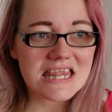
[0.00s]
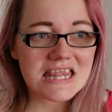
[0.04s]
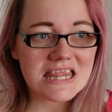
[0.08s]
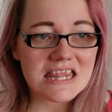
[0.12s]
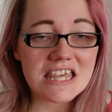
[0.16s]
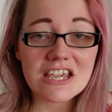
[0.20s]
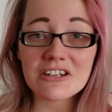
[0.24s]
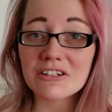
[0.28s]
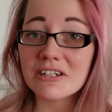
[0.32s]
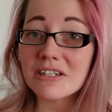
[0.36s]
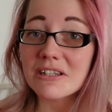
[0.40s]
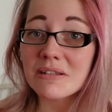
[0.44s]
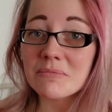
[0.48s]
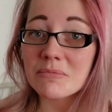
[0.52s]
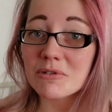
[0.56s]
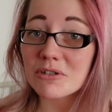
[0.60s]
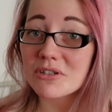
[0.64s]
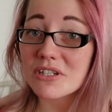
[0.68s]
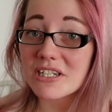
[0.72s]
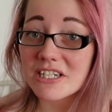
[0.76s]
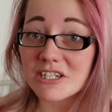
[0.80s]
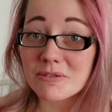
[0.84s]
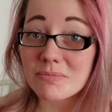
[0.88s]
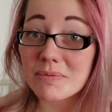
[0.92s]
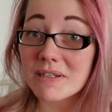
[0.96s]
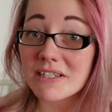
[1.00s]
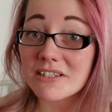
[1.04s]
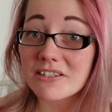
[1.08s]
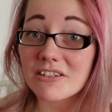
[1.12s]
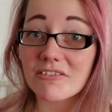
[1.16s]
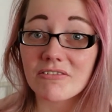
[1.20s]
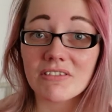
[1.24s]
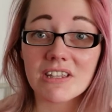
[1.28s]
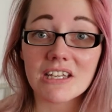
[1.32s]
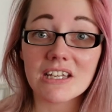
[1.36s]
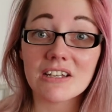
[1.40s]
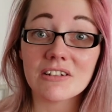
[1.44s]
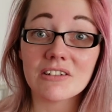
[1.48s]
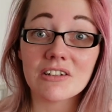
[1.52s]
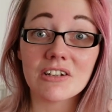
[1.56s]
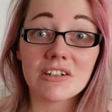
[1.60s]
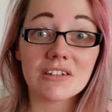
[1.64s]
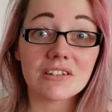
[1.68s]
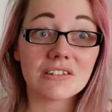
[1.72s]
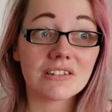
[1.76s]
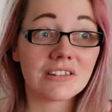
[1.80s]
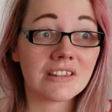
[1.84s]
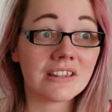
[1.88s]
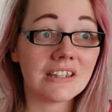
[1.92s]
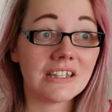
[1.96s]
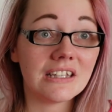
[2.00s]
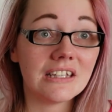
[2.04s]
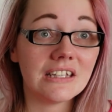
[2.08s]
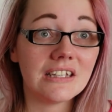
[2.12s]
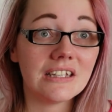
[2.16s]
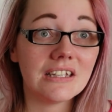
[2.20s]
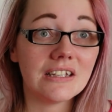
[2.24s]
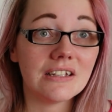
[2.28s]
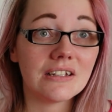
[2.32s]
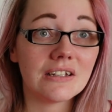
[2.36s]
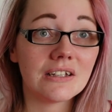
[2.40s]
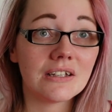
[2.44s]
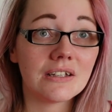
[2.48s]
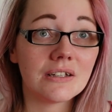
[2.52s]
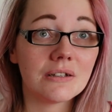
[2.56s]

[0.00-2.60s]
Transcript: they're not the most expensive. They are not the